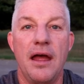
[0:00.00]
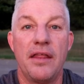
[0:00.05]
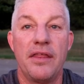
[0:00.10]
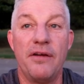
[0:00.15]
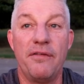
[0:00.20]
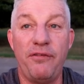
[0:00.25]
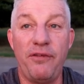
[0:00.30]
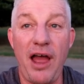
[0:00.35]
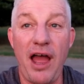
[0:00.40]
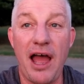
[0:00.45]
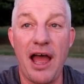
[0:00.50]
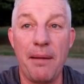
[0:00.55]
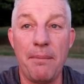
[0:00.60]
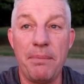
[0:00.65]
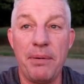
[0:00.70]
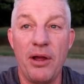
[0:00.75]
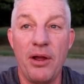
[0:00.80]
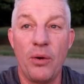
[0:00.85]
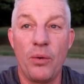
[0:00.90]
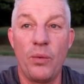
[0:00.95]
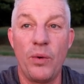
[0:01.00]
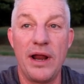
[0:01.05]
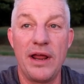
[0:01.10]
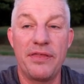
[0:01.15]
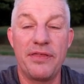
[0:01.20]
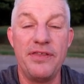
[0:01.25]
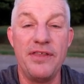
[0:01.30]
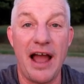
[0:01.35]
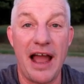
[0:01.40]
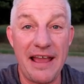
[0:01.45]
The flop
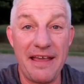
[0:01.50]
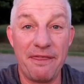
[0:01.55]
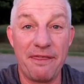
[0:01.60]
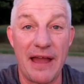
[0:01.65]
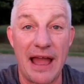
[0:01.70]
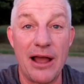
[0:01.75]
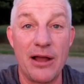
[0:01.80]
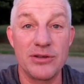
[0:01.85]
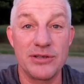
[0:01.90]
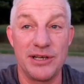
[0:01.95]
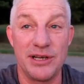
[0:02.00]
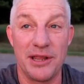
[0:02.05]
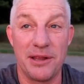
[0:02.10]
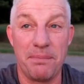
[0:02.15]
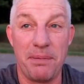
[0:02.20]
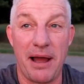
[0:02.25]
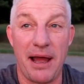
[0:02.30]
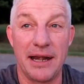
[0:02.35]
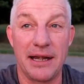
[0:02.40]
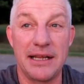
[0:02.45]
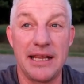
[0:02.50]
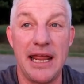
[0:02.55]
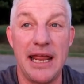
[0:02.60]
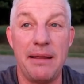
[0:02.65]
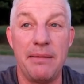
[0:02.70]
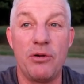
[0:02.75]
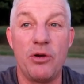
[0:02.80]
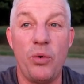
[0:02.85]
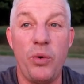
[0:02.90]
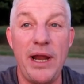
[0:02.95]
with nine thousand in the pot
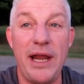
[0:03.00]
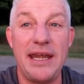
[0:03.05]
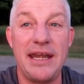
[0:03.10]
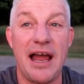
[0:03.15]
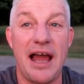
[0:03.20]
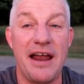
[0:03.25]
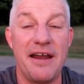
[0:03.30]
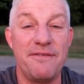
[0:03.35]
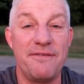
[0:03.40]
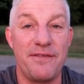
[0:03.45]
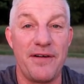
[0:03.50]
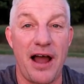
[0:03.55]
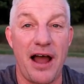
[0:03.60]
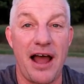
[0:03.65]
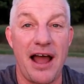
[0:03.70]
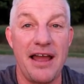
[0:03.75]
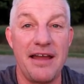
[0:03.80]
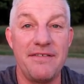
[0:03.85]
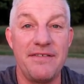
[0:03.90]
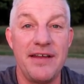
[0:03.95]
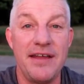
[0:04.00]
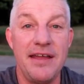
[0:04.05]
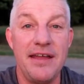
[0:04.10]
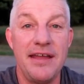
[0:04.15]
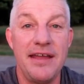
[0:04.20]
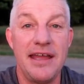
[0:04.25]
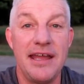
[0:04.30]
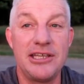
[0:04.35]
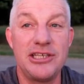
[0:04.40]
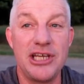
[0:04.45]
came queen nine five.
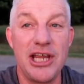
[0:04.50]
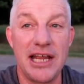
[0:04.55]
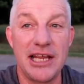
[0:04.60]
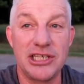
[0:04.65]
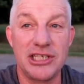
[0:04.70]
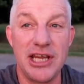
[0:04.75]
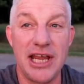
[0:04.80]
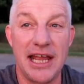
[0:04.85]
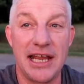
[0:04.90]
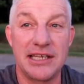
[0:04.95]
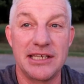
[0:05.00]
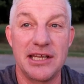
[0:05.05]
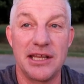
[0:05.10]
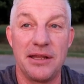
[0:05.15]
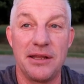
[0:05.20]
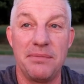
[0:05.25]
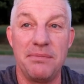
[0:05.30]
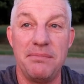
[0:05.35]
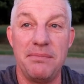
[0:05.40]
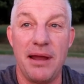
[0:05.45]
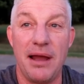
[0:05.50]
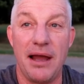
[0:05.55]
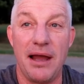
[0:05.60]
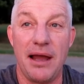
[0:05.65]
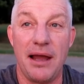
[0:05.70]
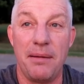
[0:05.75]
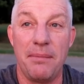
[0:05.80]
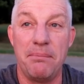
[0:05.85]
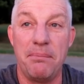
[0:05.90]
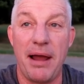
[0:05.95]
It checked, checked to the
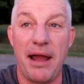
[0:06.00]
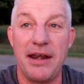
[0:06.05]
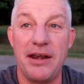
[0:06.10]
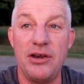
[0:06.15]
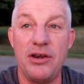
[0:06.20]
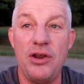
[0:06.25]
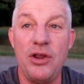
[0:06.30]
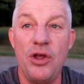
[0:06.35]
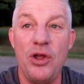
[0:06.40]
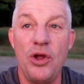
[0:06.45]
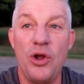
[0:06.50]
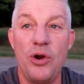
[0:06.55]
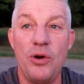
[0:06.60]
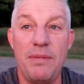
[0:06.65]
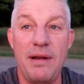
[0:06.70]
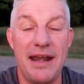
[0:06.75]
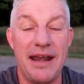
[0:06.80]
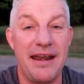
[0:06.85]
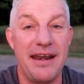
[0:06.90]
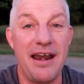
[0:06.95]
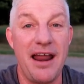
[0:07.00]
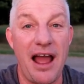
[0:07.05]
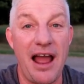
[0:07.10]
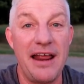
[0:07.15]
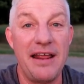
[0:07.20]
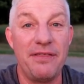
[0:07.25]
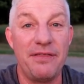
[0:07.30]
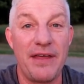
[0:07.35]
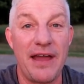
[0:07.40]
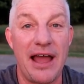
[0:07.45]
uh, button, who made it
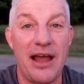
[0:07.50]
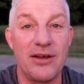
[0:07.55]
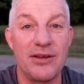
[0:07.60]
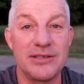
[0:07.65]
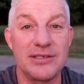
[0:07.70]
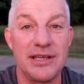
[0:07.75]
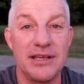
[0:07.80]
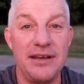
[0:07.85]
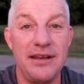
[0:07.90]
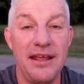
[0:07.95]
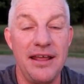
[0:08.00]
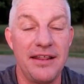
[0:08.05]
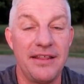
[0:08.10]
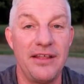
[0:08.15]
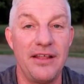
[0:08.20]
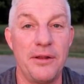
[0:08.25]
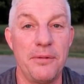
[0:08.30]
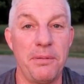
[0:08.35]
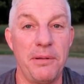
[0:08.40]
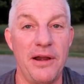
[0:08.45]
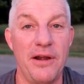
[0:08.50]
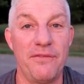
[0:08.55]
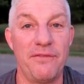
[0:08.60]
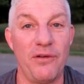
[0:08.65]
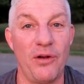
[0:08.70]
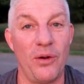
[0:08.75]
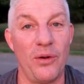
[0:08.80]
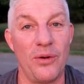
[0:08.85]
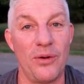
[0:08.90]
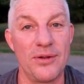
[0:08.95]
nine thousand. The other player
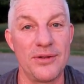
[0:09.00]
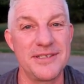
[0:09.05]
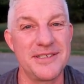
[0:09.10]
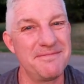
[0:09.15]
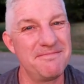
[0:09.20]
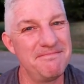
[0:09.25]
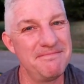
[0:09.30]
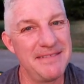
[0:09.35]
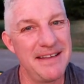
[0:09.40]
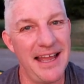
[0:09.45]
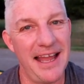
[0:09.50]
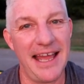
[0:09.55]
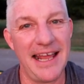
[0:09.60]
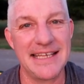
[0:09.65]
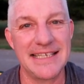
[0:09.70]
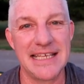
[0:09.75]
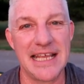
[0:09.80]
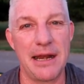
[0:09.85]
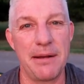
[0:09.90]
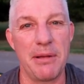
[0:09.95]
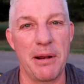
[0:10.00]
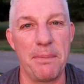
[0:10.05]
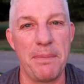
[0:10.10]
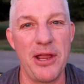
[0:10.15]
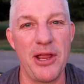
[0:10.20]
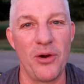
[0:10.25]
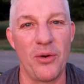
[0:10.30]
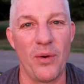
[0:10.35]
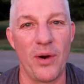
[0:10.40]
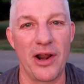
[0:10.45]
folds. I decided I'm going to
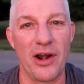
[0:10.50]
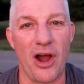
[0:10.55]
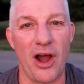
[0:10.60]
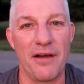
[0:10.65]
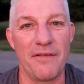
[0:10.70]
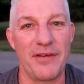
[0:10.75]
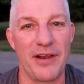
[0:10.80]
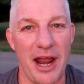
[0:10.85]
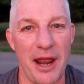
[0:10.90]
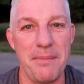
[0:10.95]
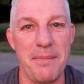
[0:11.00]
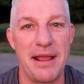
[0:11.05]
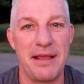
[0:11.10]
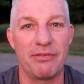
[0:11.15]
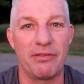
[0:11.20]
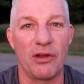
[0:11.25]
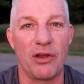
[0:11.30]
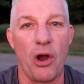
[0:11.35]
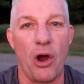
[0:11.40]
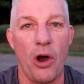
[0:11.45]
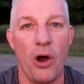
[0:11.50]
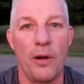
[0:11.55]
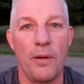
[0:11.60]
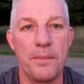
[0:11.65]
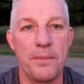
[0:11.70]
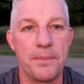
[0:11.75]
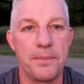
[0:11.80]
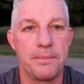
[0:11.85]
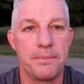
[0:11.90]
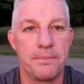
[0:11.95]
peel one off, and I make the
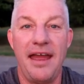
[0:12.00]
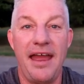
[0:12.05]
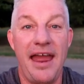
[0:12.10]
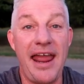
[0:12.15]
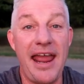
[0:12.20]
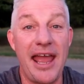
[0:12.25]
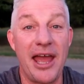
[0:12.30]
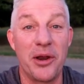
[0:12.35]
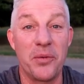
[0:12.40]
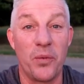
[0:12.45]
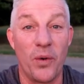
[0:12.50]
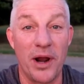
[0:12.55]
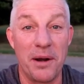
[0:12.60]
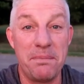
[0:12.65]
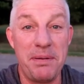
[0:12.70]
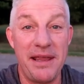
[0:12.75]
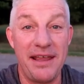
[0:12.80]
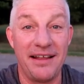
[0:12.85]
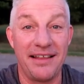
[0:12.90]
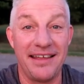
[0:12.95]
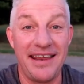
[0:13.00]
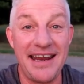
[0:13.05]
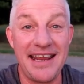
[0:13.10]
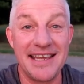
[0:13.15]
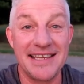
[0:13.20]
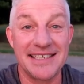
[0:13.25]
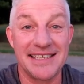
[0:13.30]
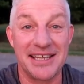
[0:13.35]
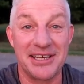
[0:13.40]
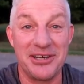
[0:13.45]
call. And what a peel it
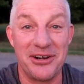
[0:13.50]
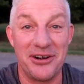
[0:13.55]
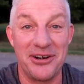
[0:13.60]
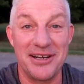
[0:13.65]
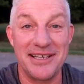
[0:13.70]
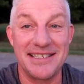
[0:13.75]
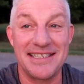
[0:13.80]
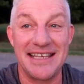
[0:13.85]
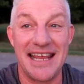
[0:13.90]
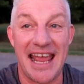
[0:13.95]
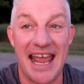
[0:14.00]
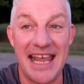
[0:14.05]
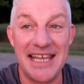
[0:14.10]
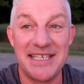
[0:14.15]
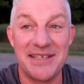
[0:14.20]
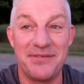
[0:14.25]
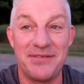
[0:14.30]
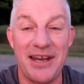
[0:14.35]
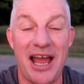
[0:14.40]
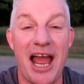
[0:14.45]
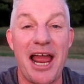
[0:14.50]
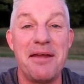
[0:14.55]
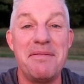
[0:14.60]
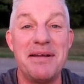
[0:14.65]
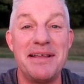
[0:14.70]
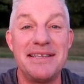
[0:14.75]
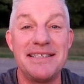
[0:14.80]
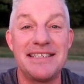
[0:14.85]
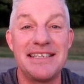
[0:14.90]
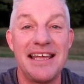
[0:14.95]
is. The turn is the ace of
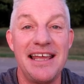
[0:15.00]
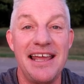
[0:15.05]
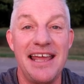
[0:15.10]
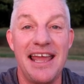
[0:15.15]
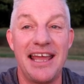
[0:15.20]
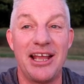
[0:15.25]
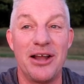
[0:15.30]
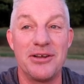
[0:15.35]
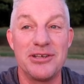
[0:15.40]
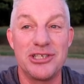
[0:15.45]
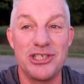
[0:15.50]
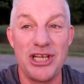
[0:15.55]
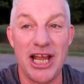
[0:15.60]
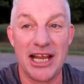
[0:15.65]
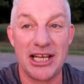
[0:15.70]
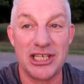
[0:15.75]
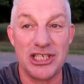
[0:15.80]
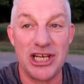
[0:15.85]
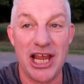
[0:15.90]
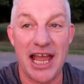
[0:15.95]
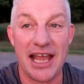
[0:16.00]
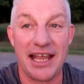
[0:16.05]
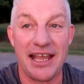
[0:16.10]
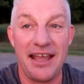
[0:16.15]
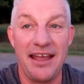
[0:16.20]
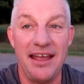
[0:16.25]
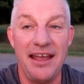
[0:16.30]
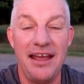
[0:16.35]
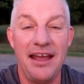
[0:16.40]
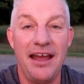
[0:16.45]
diamonds. It goes check,
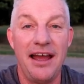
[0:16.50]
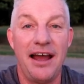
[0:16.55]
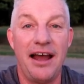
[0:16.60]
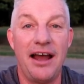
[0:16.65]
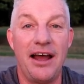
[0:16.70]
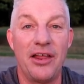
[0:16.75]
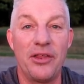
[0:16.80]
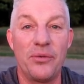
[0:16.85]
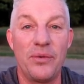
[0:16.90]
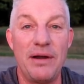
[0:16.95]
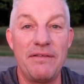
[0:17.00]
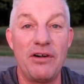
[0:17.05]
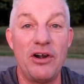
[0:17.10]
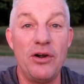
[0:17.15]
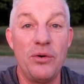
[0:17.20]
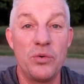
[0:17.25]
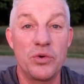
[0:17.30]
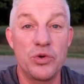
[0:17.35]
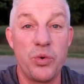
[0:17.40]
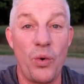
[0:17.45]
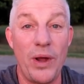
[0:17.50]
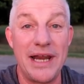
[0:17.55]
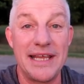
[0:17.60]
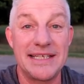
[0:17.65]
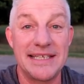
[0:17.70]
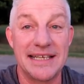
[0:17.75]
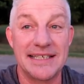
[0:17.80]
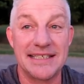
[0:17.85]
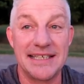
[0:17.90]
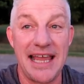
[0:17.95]
check. Uh, the river,
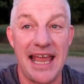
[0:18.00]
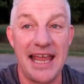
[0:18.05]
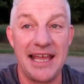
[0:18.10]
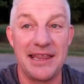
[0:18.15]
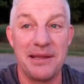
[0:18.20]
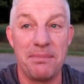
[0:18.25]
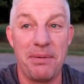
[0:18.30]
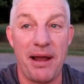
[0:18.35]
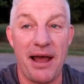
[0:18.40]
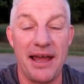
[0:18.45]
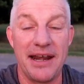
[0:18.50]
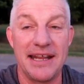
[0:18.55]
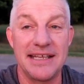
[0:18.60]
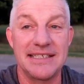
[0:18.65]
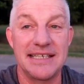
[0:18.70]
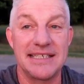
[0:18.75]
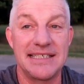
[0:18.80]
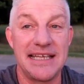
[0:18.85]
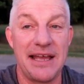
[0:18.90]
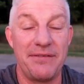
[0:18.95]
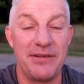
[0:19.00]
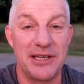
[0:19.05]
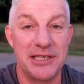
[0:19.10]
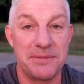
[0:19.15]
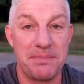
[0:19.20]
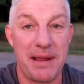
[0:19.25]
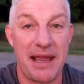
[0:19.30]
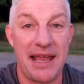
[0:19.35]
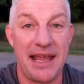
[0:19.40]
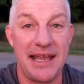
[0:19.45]
twenty-six K in the pot, is the seven of
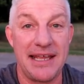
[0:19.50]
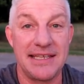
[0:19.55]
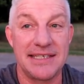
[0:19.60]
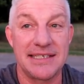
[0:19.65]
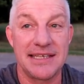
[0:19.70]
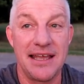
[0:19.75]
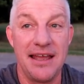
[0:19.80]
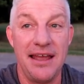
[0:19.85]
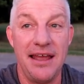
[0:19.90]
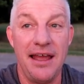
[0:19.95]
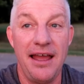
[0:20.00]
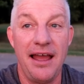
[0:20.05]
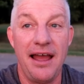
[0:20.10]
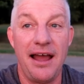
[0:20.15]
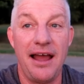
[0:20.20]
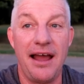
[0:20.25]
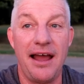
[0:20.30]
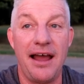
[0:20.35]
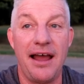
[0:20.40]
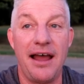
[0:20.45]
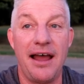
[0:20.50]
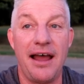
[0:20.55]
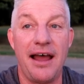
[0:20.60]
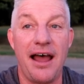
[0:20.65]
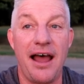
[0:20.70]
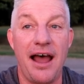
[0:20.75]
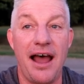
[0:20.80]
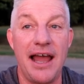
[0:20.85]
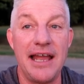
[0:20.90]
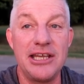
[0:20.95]
spades.
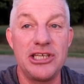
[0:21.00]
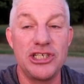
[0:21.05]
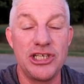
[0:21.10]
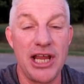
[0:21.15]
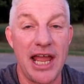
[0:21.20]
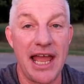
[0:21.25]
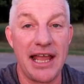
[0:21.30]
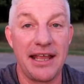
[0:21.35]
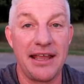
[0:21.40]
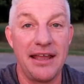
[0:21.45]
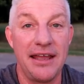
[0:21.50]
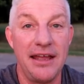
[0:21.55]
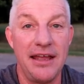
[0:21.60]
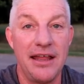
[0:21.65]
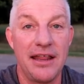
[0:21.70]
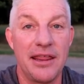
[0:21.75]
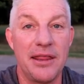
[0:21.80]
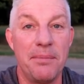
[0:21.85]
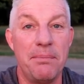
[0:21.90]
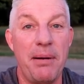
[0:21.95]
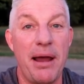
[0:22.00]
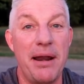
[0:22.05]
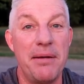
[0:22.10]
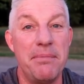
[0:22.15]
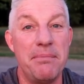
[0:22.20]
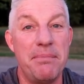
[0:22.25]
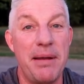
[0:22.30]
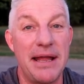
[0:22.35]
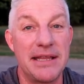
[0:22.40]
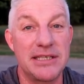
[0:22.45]
Uh, I check. The
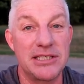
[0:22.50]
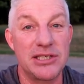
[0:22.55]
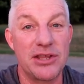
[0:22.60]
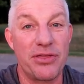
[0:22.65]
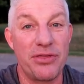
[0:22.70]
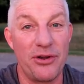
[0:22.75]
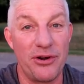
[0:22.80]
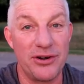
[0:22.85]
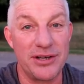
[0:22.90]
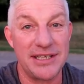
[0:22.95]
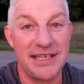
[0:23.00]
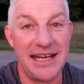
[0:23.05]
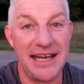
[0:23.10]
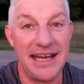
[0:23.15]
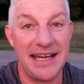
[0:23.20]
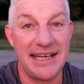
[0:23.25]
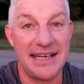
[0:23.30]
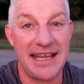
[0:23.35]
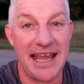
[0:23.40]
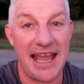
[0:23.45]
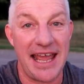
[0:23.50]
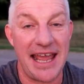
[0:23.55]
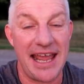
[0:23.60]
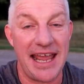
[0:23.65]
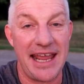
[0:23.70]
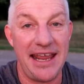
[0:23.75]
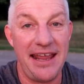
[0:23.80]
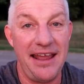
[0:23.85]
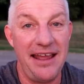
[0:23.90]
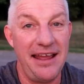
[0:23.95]
button bets thirteen
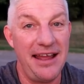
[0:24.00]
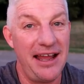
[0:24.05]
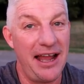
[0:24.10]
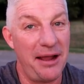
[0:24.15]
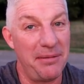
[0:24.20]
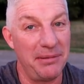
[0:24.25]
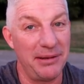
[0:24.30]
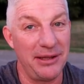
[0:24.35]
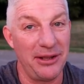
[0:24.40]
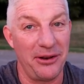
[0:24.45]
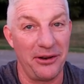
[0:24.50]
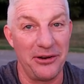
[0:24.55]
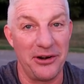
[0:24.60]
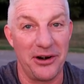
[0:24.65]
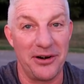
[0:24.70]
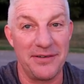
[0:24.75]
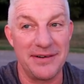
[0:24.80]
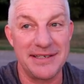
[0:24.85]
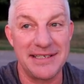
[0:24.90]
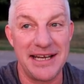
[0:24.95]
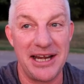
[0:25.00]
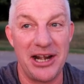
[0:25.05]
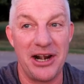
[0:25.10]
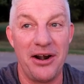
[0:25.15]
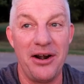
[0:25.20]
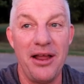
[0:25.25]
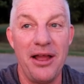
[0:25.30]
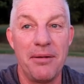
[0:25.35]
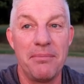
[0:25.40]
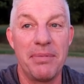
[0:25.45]
K. I'm a little nervous
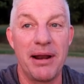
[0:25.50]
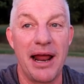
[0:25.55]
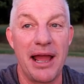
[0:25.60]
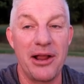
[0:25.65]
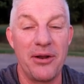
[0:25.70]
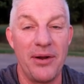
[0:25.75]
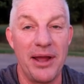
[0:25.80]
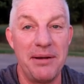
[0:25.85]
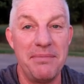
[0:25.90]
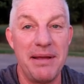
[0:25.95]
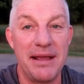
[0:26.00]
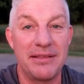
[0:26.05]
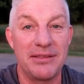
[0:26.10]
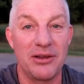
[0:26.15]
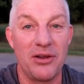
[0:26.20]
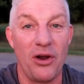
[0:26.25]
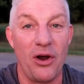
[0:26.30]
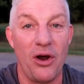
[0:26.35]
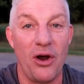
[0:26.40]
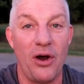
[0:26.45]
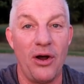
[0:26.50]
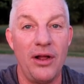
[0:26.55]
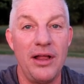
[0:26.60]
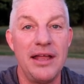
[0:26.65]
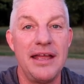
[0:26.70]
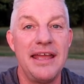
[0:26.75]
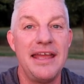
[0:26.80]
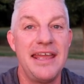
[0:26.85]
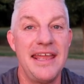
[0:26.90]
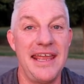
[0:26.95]
here, but I go ahead and make the call.
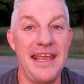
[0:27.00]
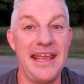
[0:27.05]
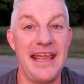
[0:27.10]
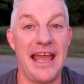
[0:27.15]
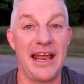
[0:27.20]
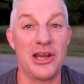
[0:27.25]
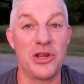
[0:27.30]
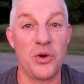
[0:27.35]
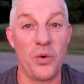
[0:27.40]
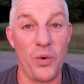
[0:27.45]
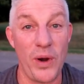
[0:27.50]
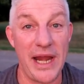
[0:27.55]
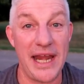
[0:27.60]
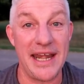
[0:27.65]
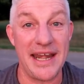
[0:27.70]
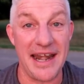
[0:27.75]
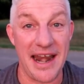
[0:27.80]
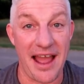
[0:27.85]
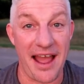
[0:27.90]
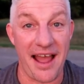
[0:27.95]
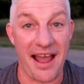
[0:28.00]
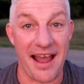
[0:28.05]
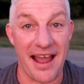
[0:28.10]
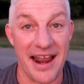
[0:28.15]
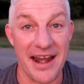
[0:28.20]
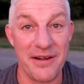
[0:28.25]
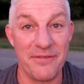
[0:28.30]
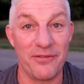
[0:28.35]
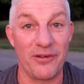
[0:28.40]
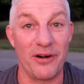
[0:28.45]
He had queen
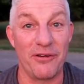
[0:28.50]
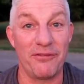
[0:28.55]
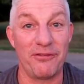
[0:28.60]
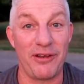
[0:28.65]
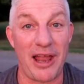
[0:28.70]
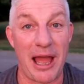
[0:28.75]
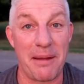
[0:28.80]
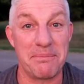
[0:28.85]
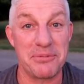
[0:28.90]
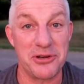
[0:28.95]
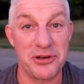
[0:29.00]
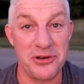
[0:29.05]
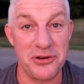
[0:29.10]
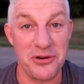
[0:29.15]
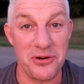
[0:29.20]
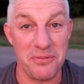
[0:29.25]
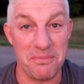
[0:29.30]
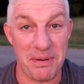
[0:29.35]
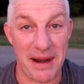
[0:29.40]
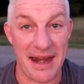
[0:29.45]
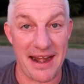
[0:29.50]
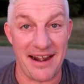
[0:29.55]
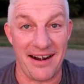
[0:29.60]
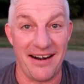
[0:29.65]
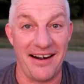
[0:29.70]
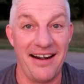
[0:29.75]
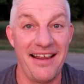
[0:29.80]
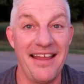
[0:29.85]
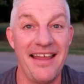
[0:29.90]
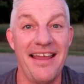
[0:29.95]
nine for a flopped two
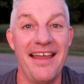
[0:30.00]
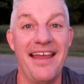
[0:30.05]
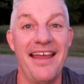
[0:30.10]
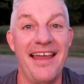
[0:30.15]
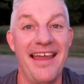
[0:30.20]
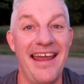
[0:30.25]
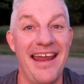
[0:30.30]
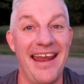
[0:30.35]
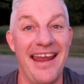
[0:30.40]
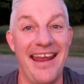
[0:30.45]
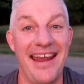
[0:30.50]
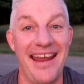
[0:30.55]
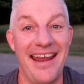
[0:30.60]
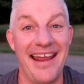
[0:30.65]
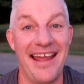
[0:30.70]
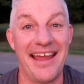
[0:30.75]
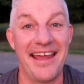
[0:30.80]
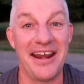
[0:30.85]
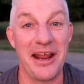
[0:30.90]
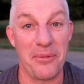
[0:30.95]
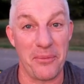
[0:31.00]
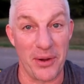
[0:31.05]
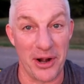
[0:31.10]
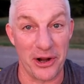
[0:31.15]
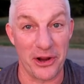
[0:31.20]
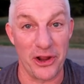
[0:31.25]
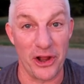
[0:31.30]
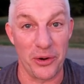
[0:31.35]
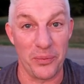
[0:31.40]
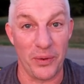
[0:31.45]
pair, and I won
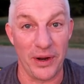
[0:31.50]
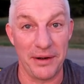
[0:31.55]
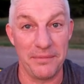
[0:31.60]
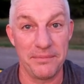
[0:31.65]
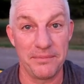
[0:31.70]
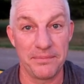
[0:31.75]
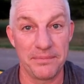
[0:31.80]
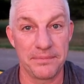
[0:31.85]
a good one.